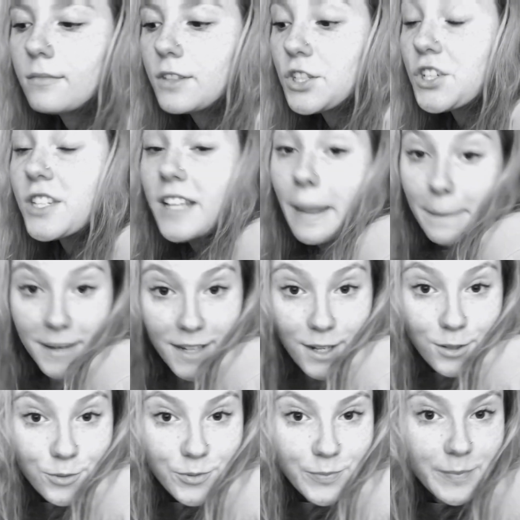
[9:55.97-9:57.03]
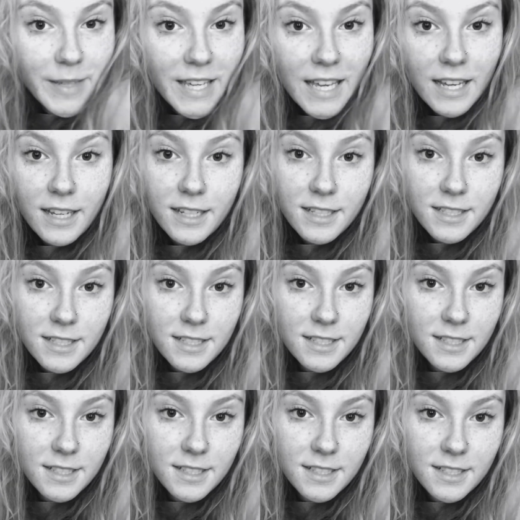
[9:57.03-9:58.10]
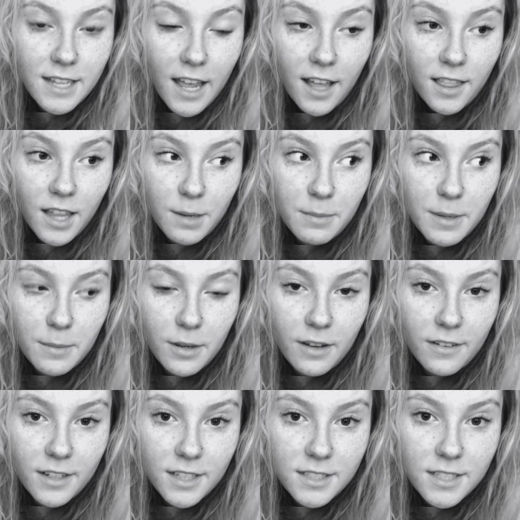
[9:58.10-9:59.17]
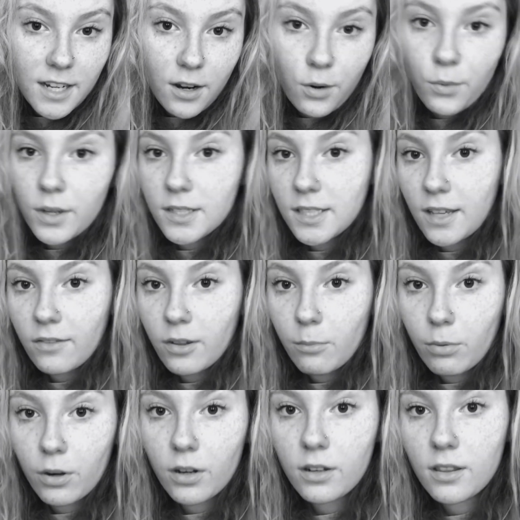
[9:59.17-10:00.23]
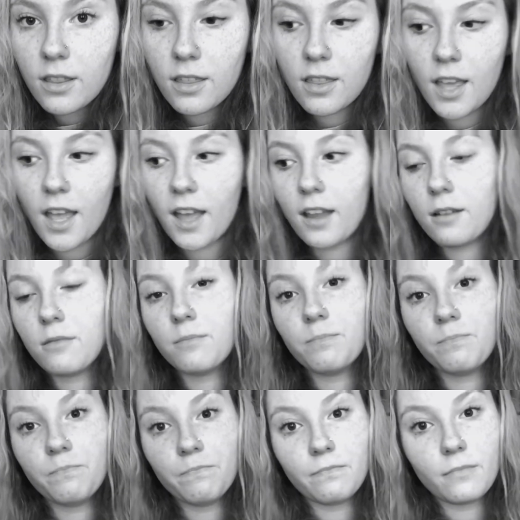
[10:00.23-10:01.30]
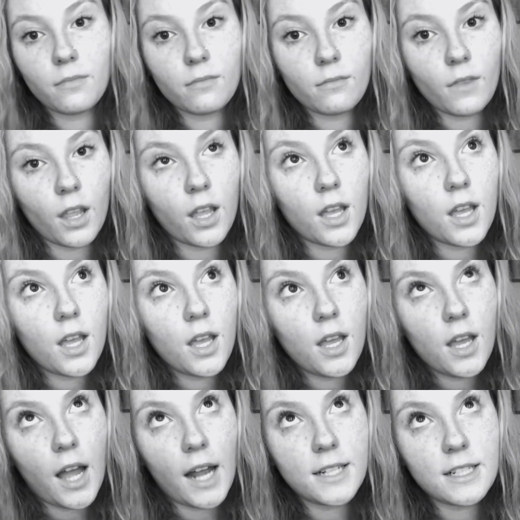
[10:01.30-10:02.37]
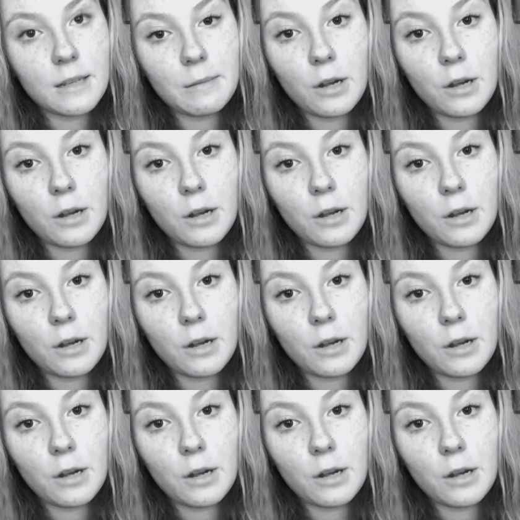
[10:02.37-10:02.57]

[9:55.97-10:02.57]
just let me know, because a lot of people have asked how it was giving birth, and I'd say